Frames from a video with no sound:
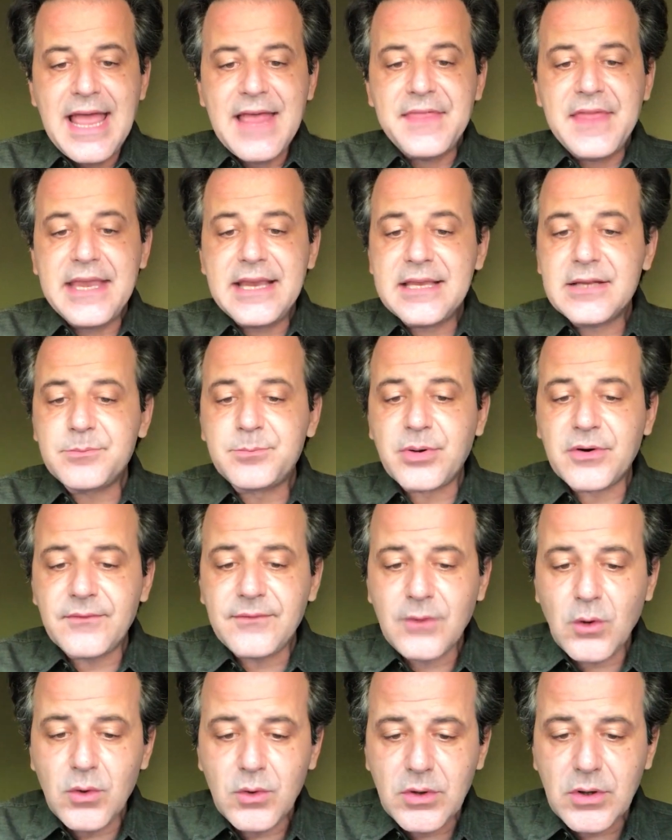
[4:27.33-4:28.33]
They can
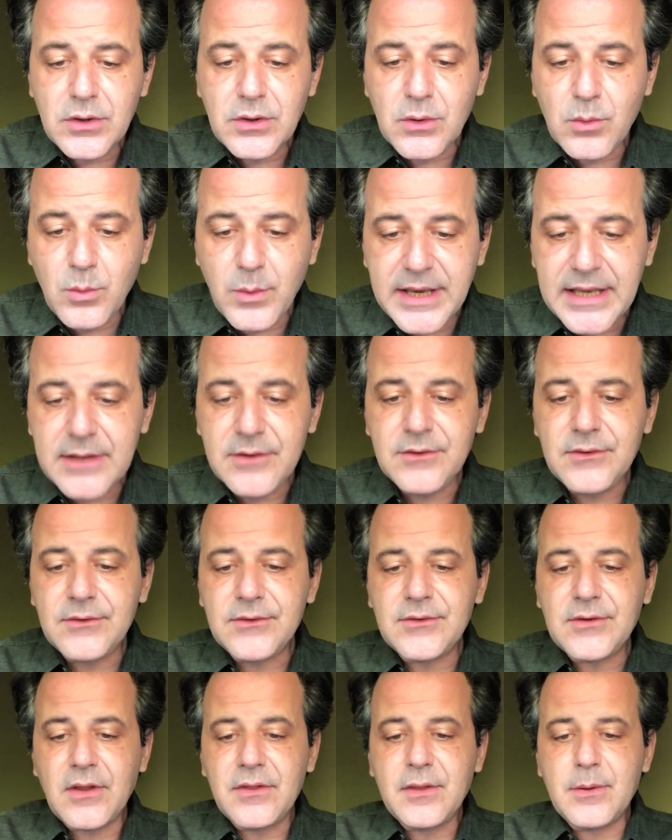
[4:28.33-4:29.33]
provoke the
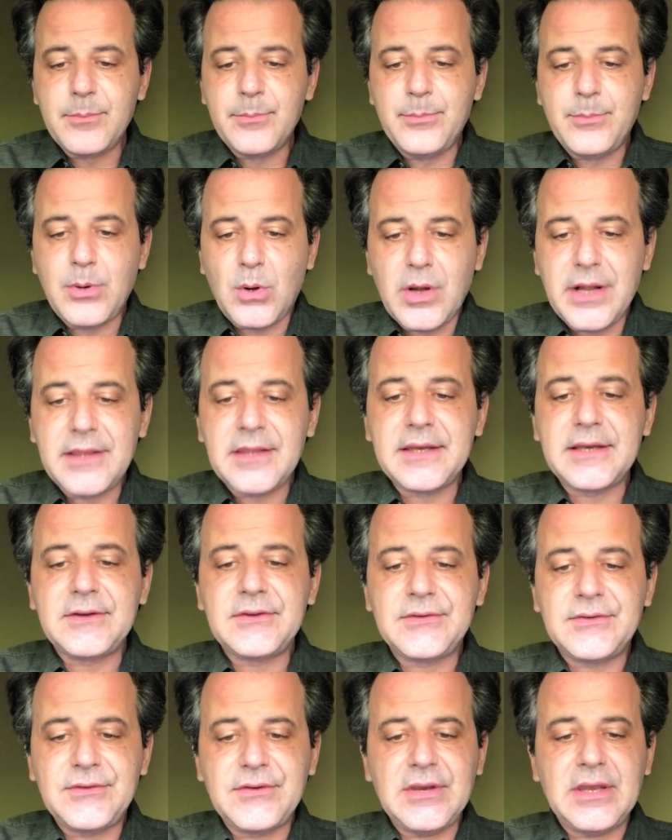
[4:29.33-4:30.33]
winds on the
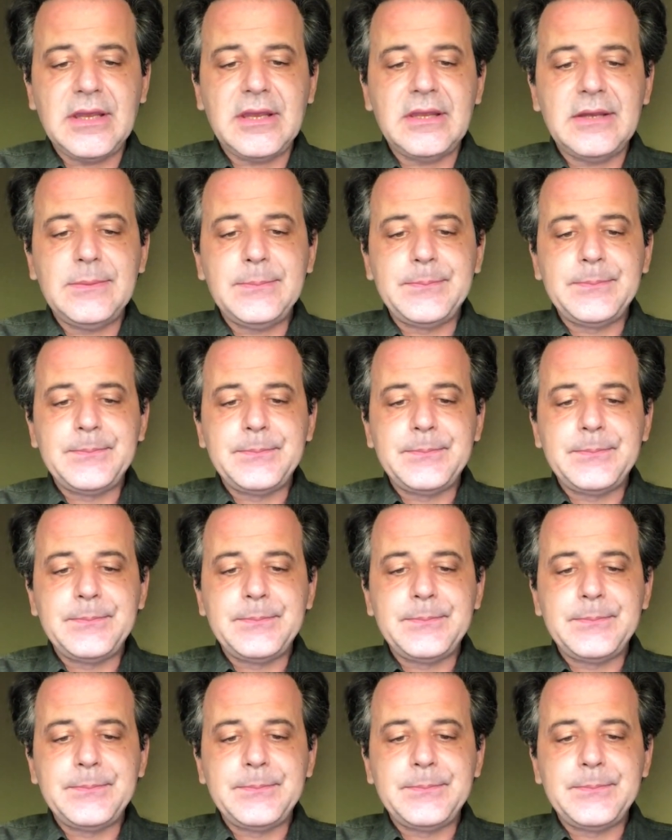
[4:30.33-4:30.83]
boiling sea,